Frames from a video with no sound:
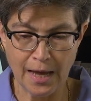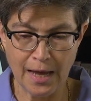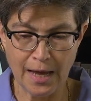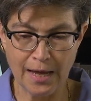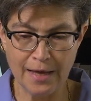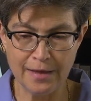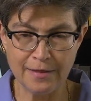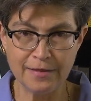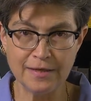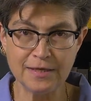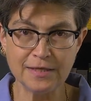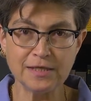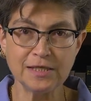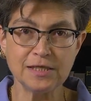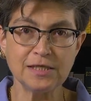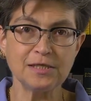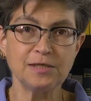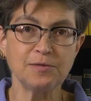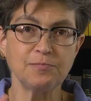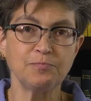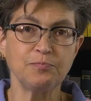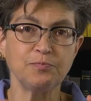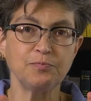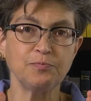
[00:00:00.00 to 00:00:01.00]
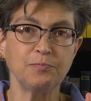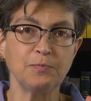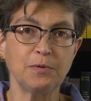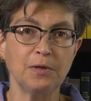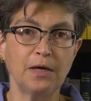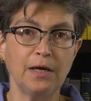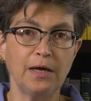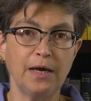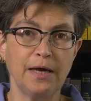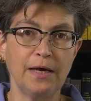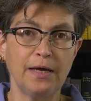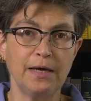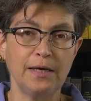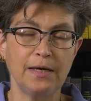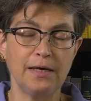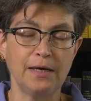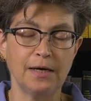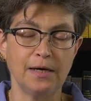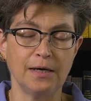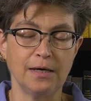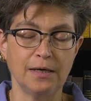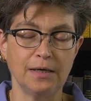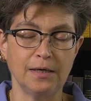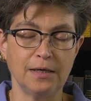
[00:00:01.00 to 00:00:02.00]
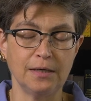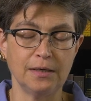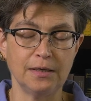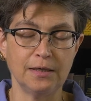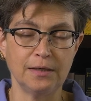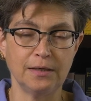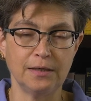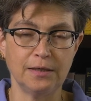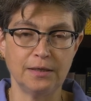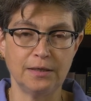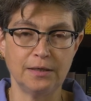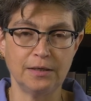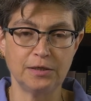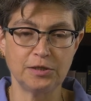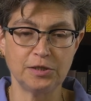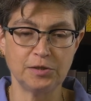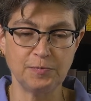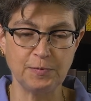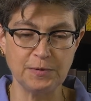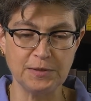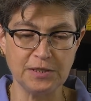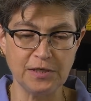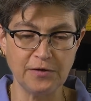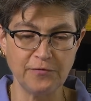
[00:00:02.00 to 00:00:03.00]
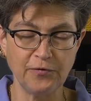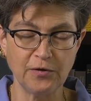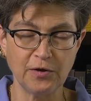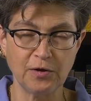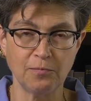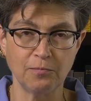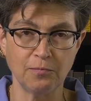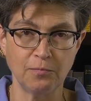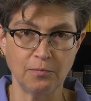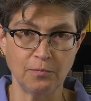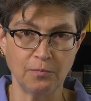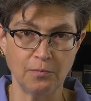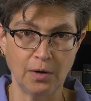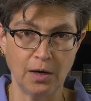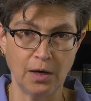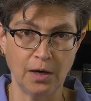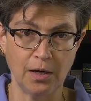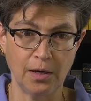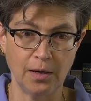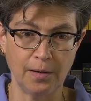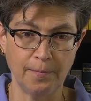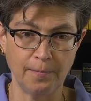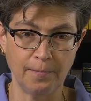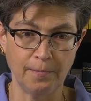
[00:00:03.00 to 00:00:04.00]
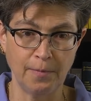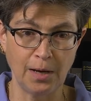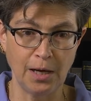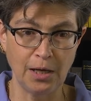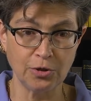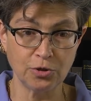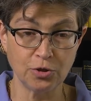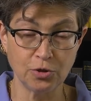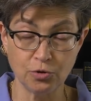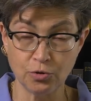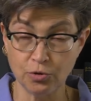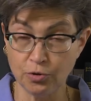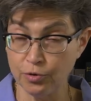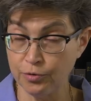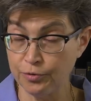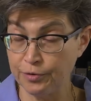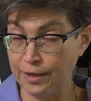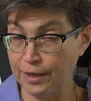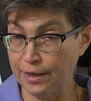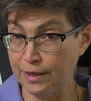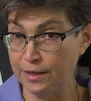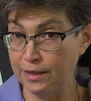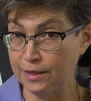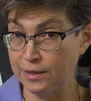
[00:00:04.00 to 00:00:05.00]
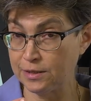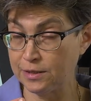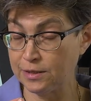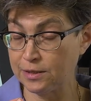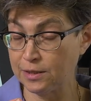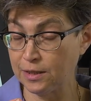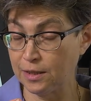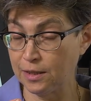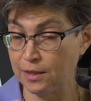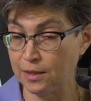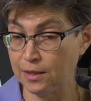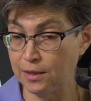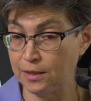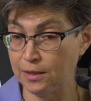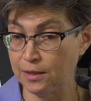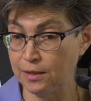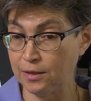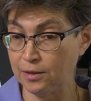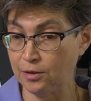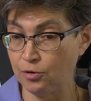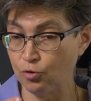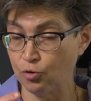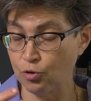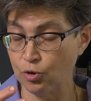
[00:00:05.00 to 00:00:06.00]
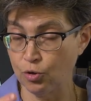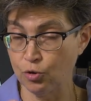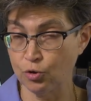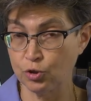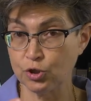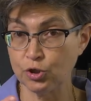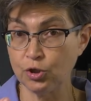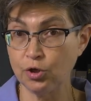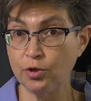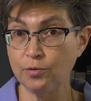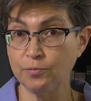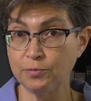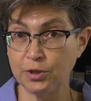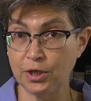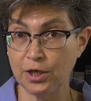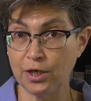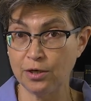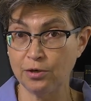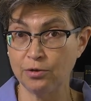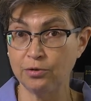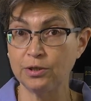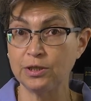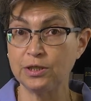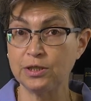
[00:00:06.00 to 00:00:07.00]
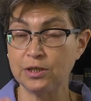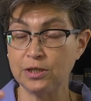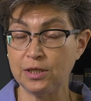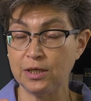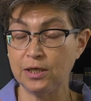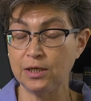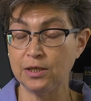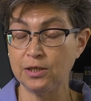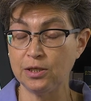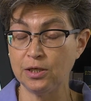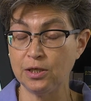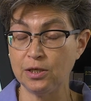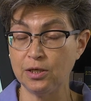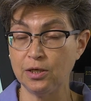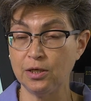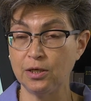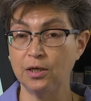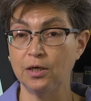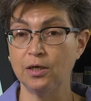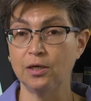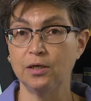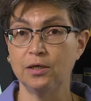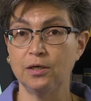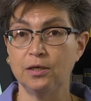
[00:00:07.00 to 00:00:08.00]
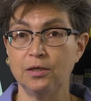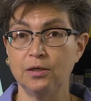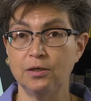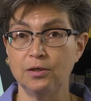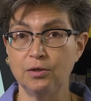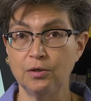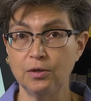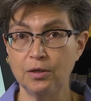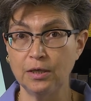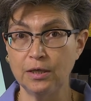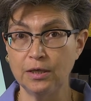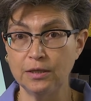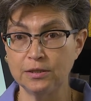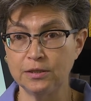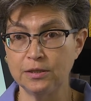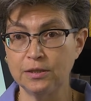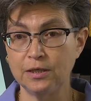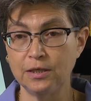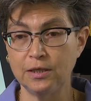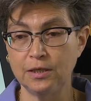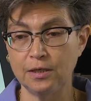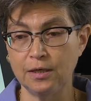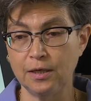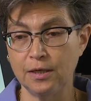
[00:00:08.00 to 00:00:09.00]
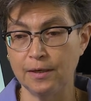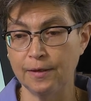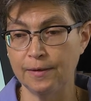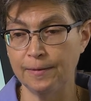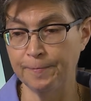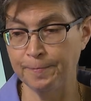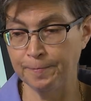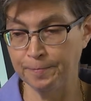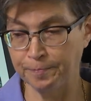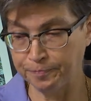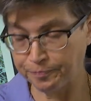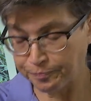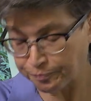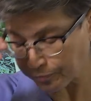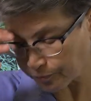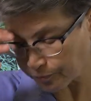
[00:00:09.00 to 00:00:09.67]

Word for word: And this is a uh, specific um, molecule that is uh, or, or, sodium channel. It's the uh, it's the um,